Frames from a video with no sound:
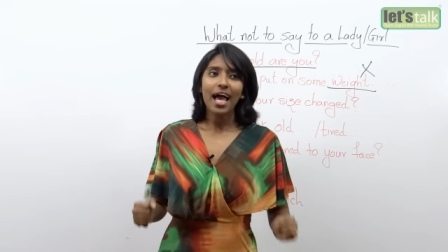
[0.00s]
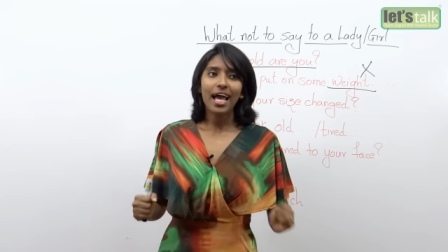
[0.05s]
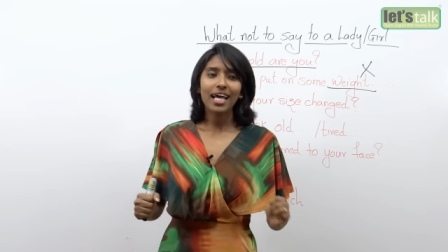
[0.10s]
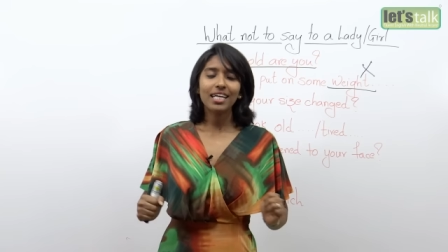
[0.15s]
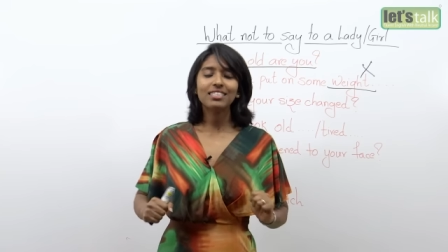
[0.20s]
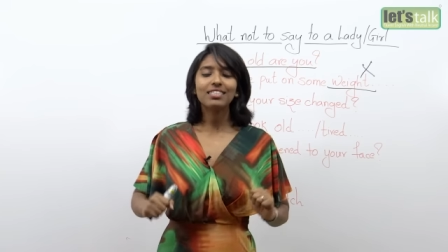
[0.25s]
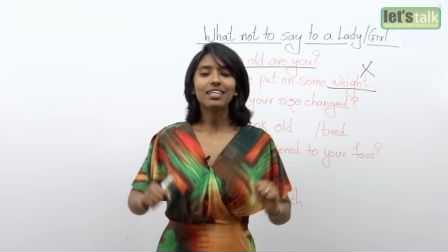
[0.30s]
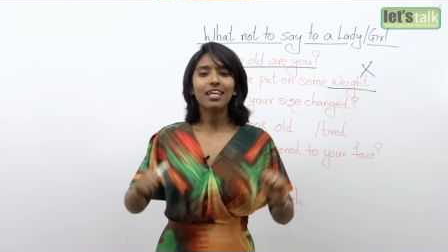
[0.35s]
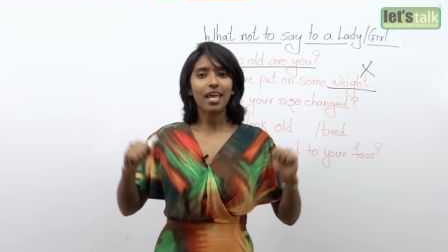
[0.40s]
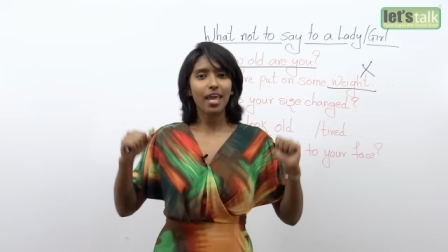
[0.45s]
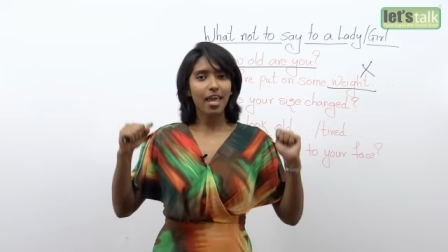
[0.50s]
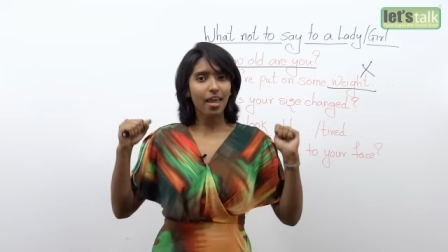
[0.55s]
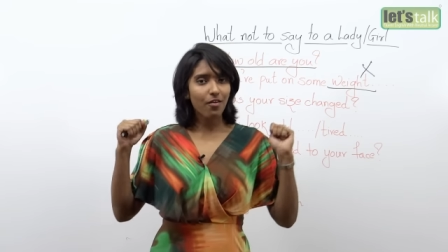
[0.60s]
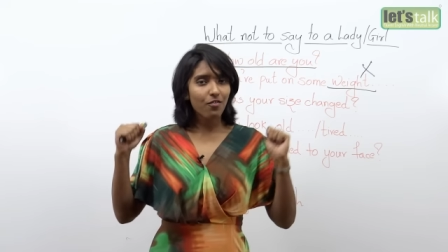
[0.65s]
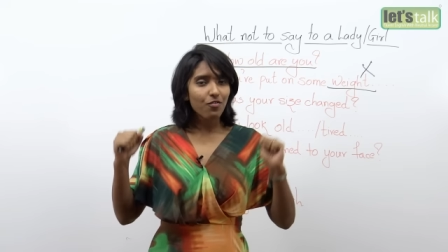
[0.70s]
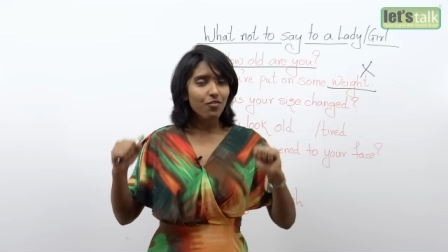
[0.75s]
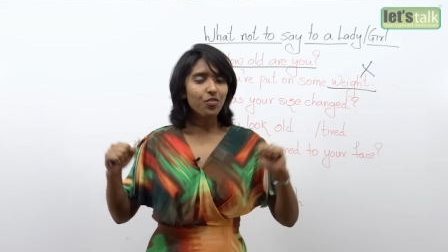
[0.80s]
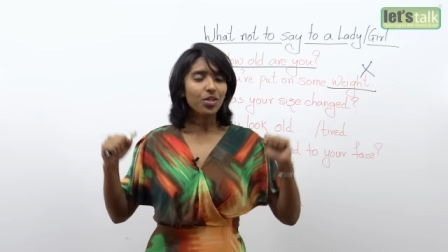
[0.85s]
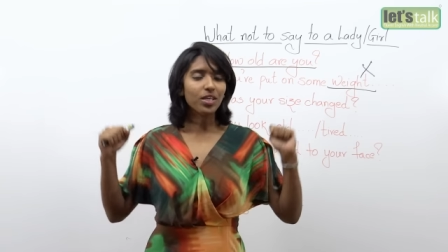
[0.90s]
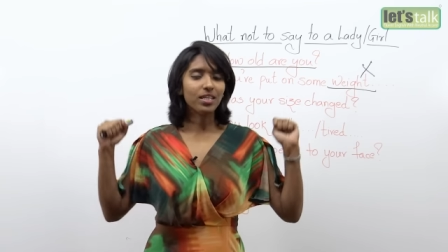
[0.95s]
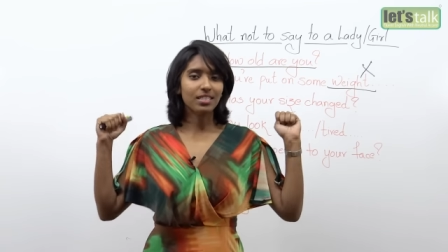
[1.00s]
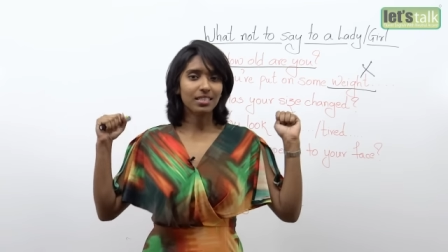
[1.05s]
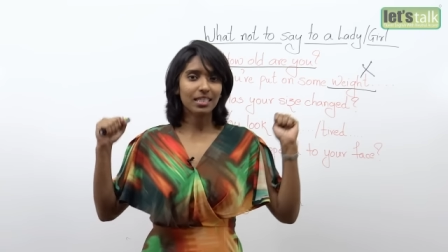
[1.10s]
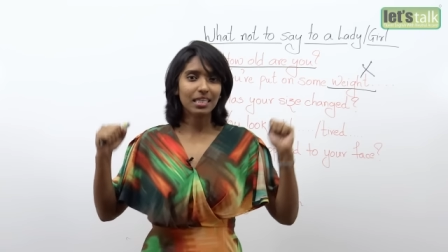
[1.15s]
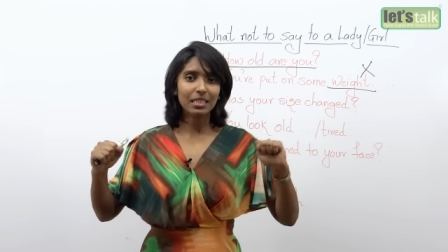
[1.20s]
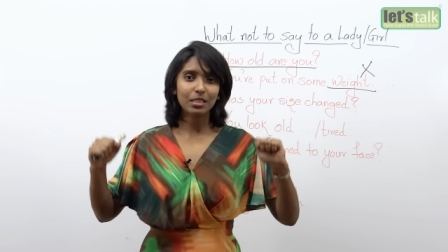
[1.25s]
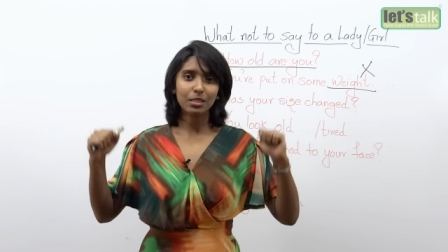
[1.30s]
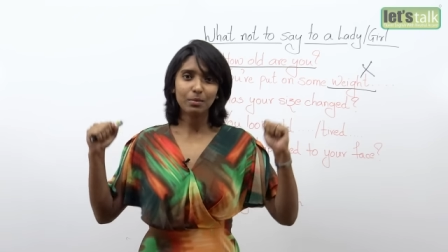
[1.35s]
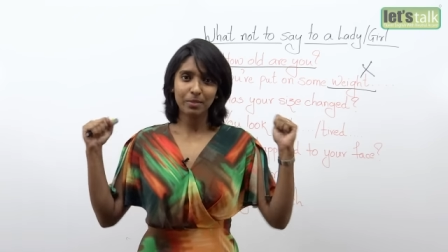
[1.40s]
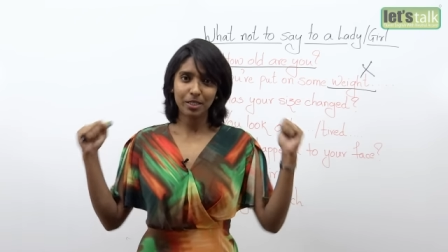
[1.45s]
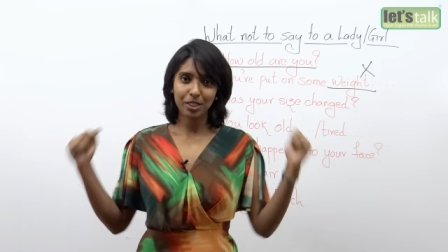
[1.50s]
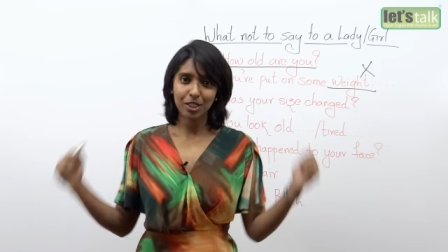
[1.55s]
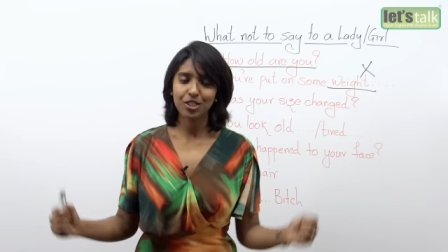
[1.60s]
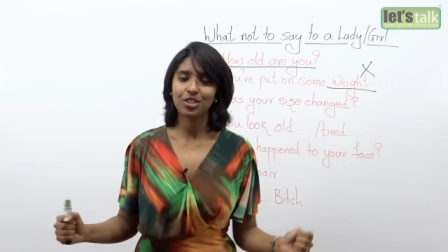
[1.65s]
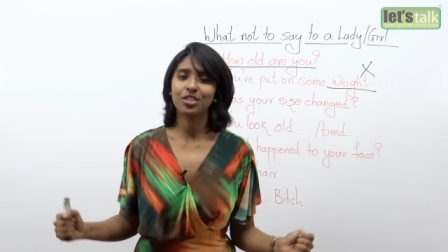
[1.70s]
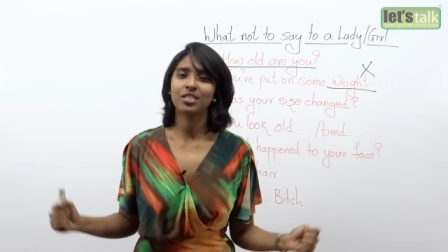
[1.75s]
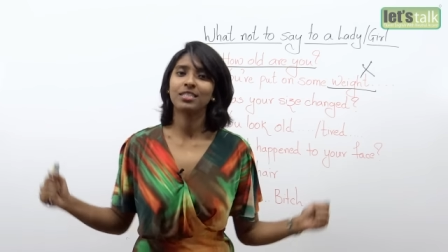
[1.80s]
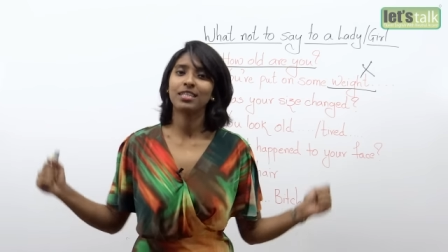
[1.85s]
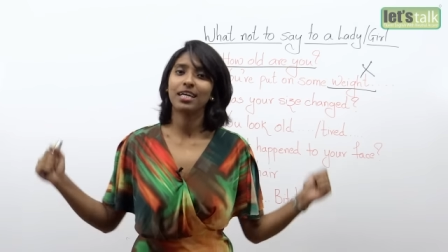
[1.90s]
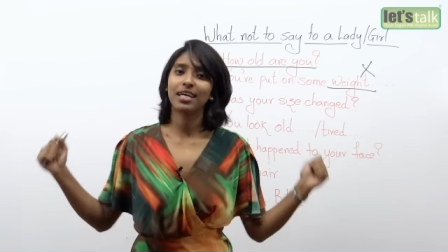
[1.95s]
And every single
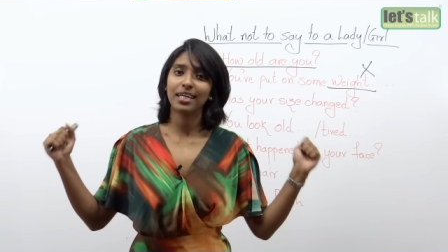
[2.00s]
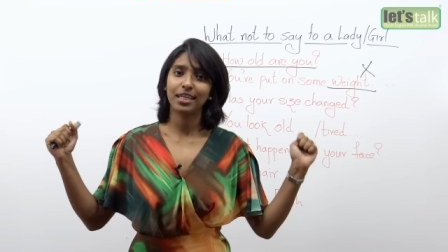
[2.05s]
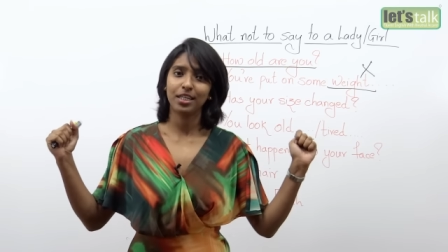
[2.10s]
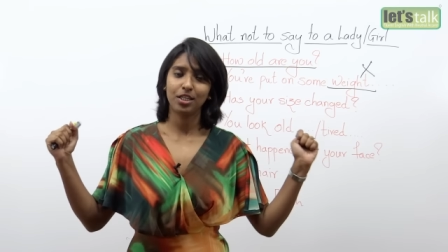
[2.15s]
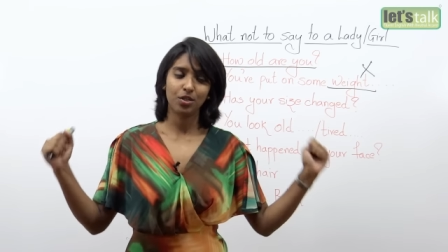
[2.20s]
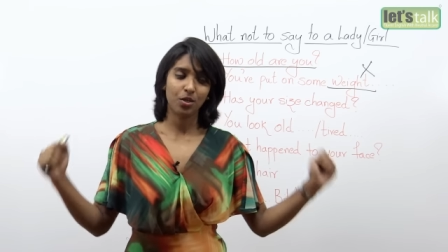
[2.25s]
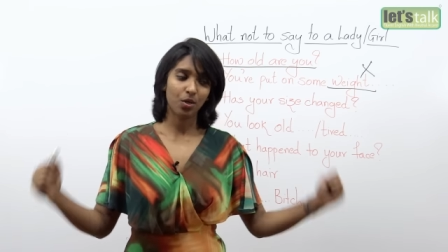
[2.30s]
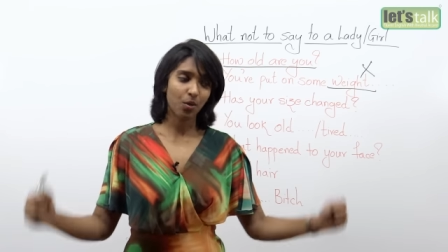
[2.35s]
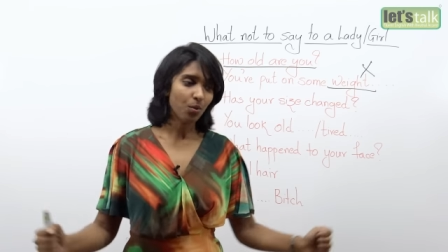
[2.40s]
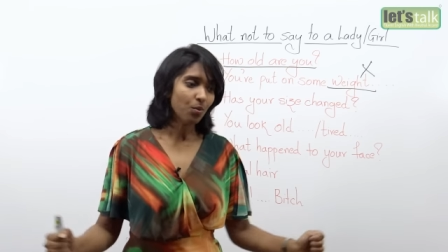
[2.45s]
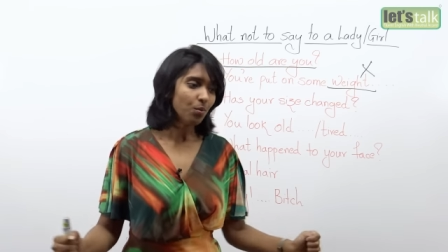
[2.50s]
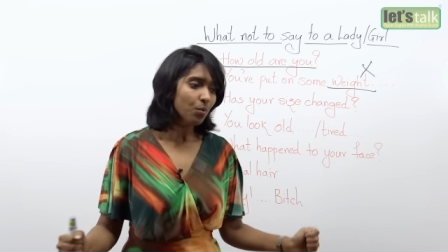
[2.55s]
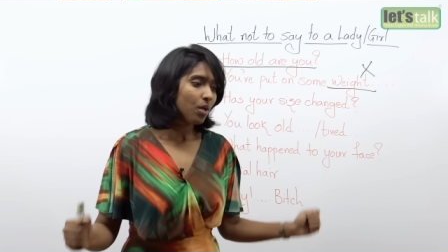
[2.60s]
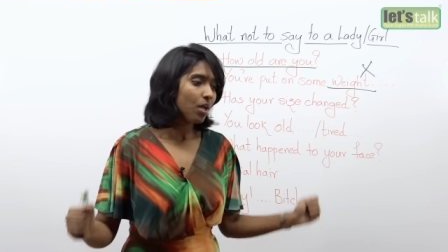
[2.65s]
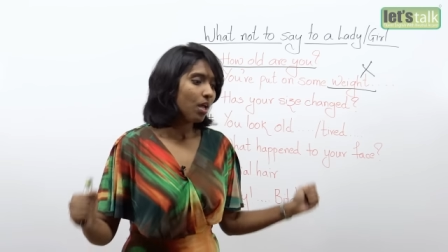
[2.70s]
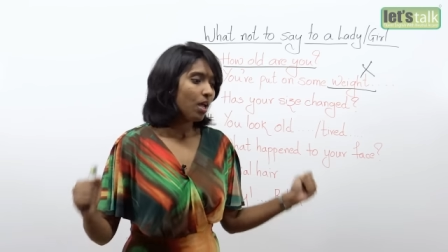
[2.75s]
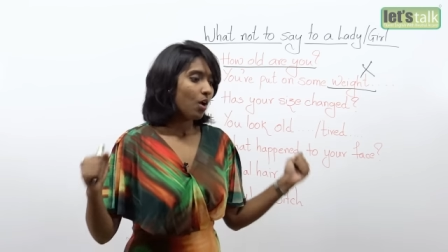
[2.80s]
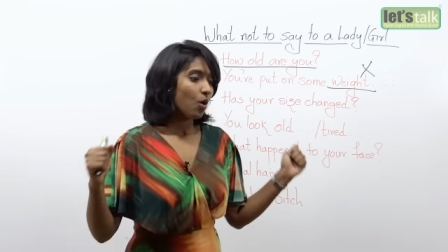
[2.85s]
person I know,